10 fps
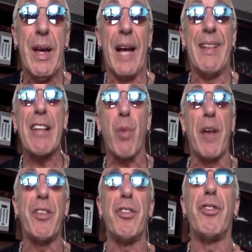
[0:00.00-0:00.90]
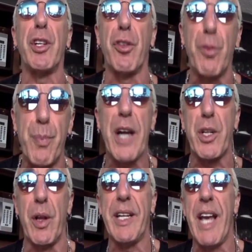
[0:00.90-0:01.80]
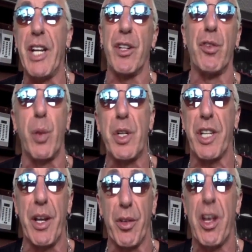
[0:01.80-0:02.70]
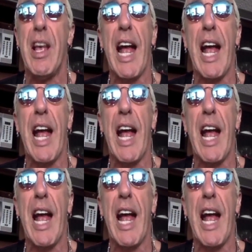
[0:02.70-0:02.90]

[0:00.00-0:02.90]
And that's why this is such a special occasion to switch gears